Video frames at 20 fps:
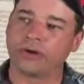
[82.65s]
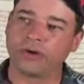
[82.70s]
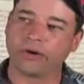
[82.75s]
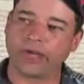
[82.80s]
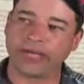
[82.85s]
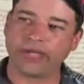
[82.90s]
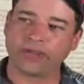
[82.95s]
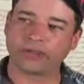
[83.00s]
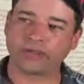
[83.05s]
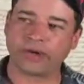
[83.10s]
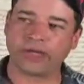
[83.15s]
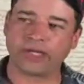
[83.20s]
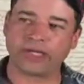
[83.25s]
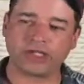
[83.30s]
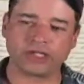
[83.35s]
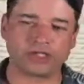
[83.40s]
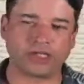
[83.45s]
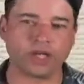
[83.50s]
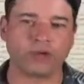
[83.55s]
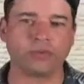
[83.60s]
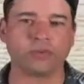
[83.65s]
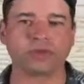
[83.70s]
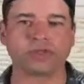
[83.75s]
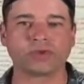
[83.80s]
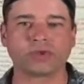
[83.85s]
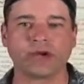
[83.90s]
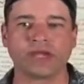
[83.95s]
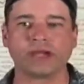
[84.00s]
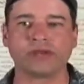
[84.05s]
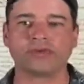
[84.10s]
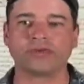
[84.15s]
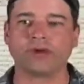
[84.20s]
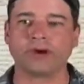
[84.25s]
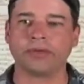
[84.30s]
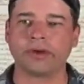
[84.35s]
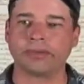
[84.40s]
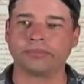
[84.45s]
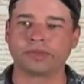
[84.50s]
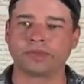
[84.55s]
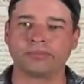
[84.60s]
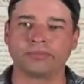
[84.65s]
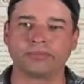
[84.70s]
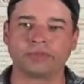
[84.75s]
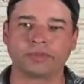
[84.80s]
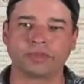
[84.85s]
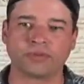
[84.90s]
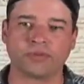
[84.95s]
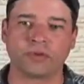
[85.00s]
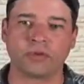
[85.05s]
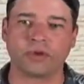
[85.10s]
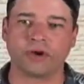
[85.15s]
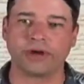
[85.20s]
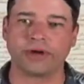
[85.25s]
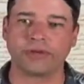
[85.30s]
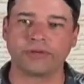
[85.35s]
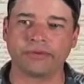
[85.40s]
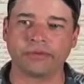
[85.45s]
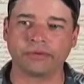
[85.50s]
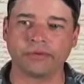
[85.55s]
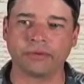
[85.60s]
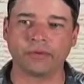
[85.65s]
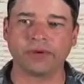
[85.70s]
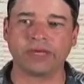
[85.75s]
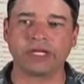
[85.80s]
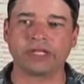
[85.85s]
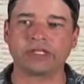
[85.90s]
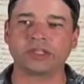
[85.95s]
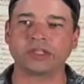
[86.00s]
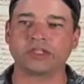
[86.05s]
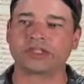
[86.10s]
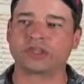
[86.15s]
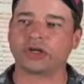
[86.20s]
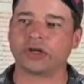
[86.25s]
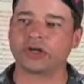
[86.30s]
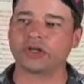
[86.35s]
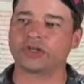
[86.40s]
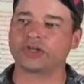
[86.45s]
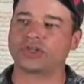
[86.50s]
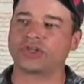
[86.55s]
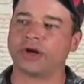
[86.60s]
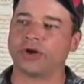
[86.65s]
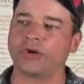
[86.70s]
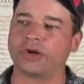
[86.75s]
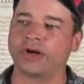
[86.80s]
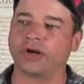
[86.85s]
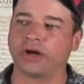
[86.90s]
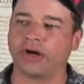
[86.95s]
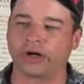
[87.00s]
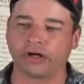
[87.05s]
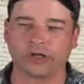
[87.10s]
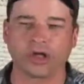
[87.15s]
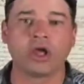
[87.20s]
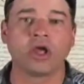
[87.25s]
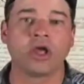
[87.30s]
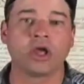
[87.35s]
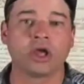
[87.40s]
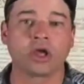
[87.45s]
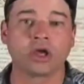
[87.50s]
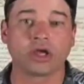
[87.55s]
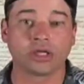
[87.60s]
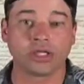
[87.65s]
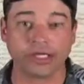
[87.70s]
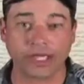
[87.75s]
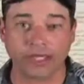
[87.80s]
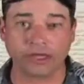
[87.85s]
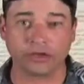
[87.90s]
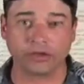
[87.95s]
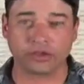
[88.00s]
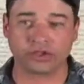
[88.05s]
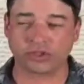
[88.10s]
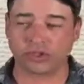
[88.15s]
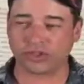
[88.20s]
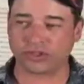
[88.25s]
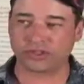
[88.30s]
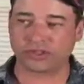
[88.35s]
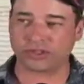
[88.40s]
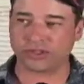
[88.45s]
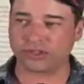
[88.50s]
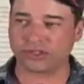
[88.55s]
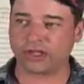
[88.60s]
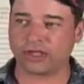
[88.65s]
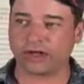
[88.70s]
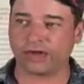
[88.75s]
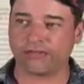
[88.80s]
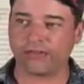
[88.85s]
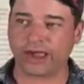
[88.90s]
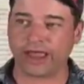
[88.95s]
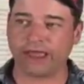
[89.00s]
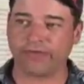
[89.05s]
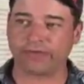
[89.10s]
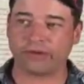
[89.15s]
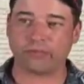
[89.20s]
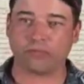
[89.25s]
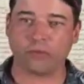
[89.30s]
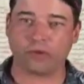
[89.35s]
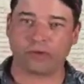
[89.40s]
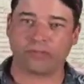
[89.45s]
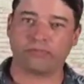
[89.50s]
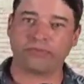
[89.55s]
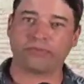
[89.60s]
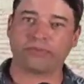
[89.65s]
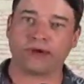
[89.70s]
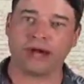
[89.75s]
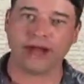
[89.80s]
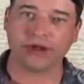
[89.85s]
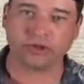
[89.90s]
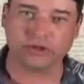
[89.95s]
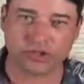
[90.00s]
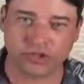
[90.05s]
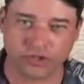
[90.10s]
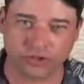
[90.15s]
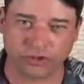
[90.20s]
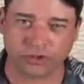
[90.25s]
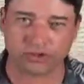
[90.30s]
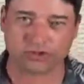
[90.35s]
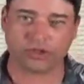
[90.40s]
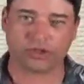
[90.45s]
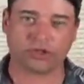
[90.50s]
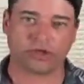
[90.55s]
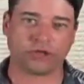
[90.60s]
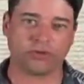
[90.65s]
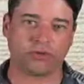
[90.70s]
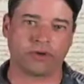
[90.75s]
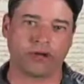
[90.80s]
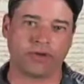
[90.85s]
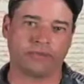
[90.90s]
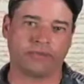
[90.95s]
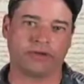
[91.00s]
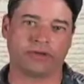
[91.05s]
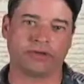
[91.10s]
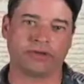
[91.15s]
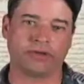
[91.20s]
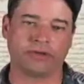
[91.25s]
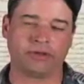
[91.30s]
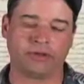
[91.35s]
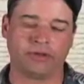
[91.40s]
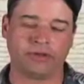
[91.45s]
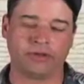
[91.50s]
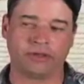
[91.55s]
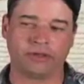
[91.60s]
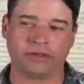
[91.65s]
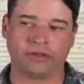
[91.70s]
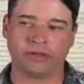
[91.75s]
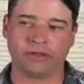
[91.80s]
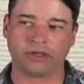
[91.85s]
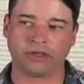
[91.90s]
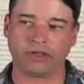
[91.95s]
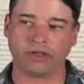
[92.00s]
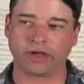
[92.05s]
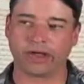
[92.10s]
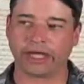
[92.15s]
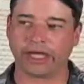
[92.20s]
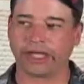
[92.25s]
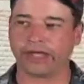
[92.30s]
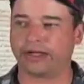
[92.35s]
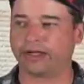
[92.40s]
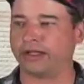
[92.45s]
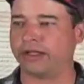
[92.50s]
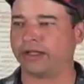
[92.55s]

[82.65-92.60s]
as Randy said, we're trying to drum up some support. We need to start showing our yellow shirts instead of having more brown shirts show up. All right?